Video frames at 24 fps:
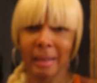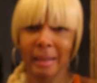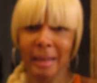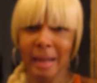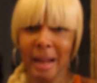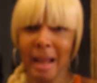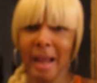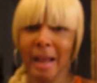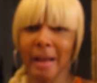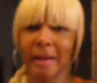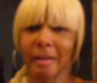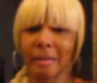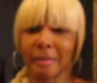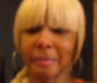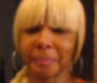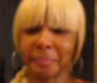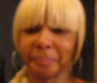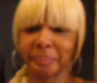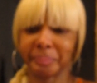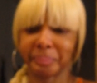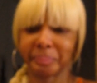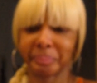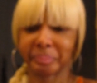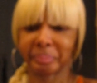Now,
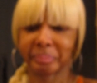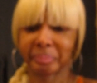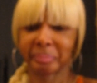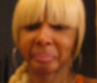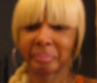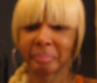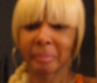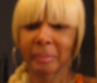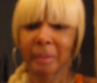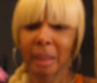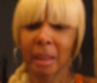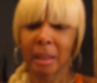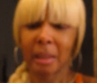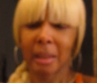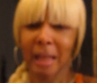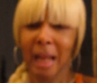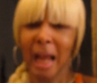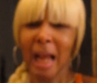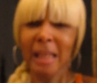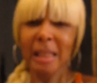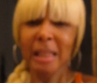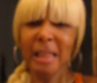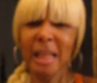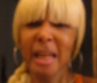the
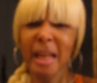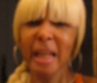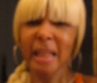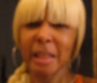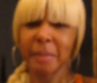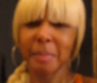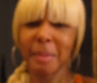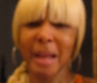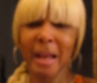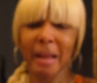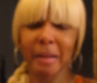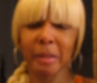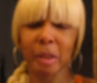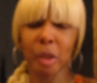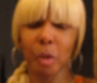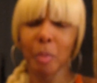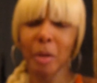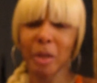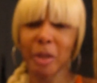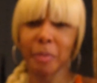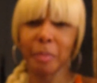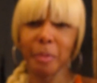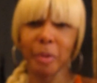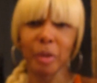guy sitting next to me has so
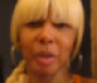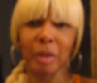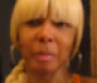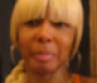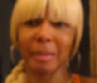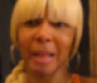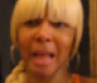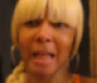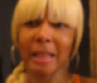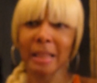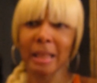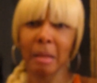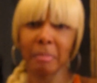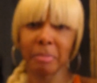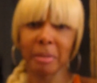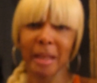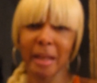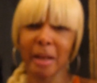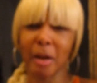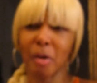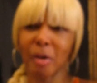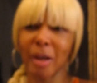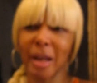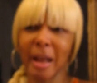much music blast. I'm
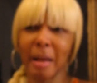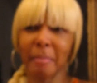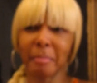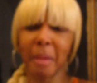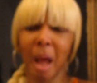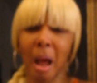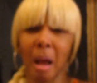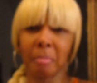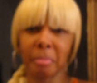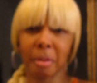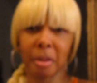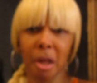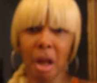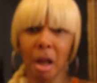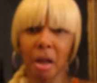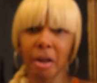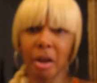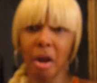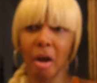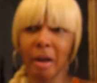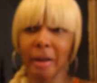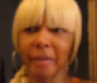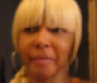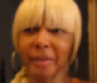like, okay, I'm, I'm
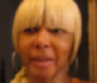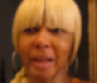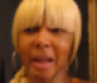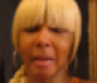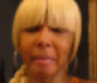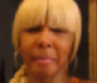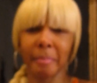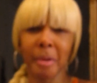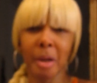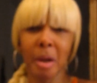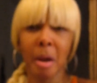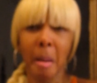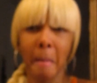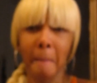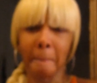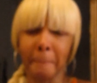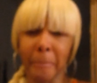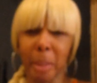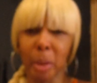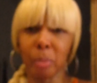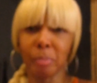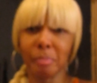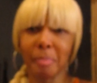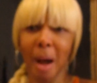shocked y'all even
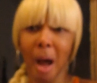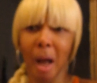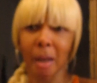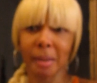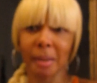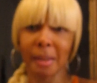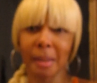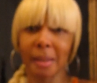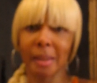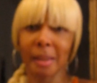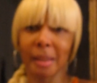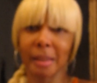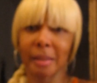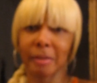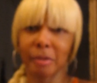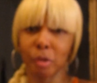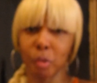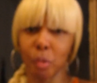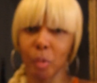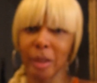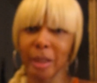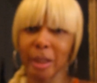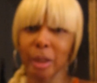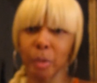have boom boxes in
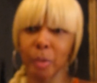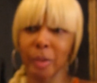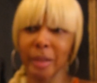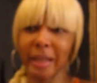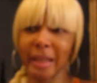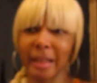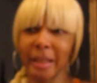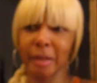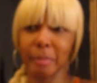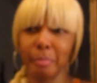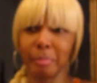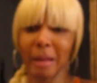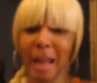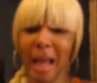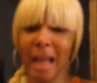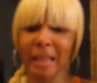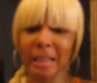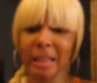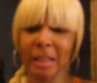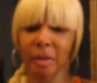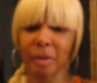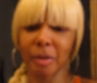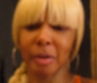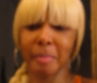2020 and you
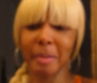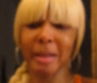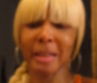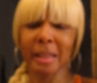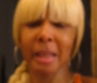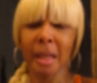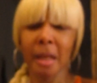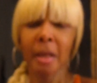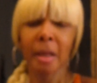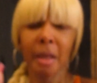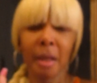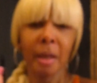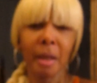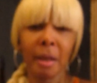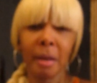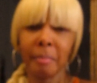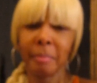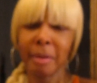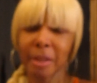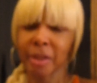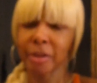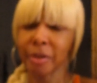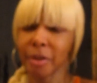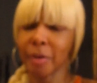blast on the bus.
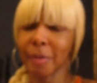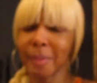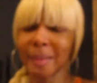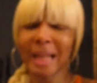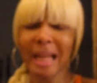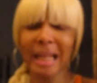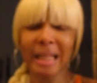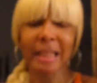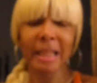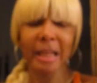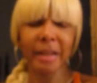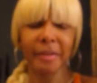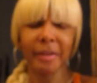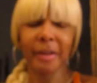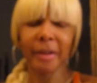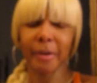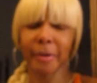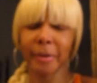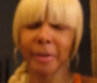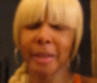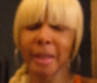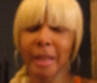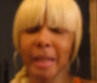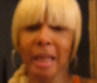But you know what, that's neither
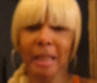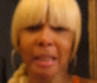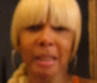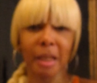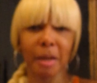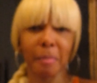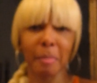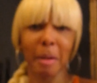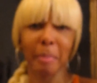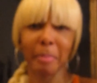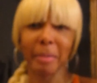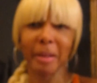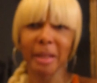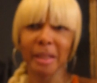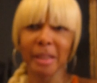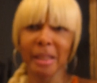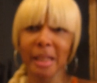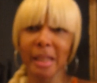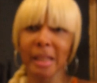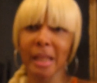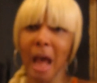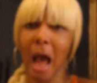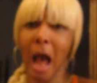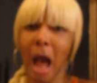here nor there. That's none of my
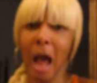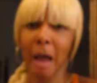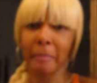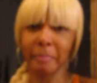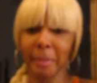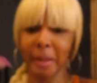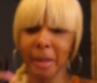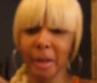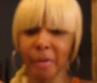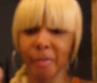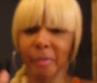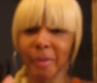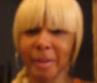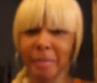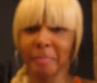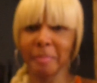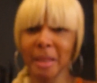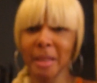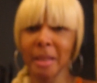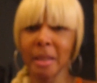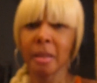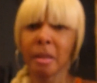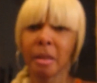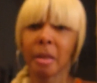business either. I'm here with
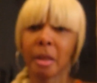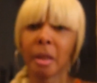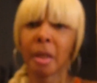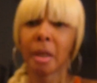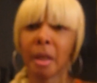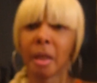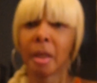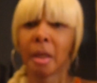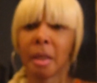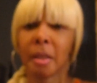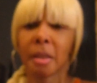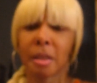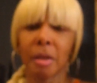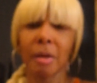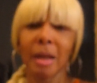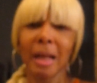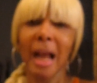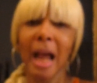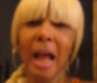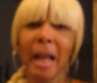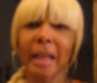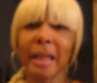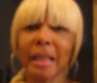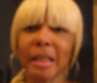me. So the
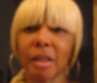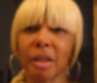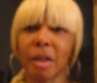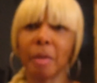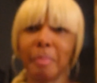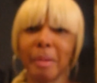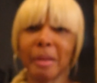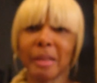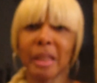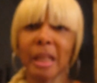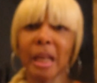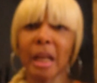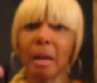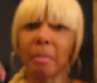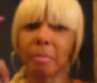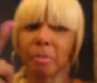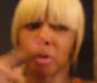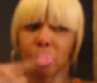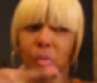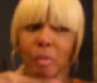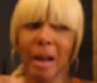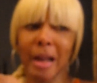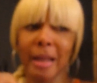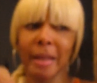guy gets on the bus. He
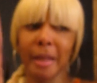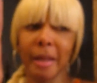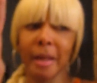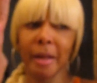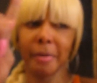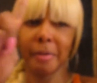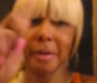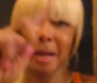comes right here